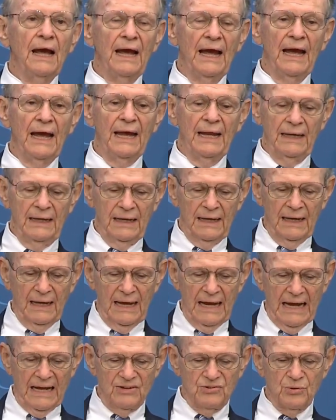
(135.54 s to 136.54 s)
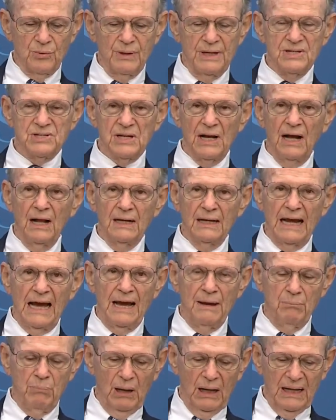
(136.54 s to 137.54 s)
And uh, as a result,
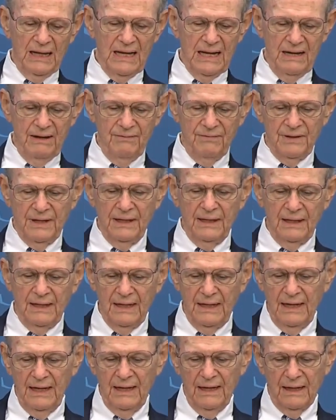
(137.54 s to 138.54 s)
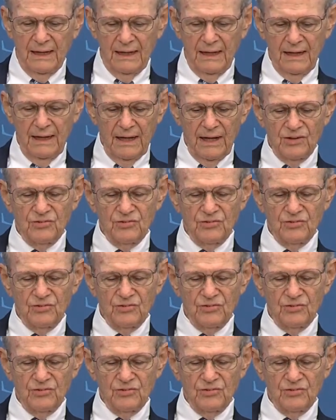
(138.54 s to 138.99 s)
I believe that the uh,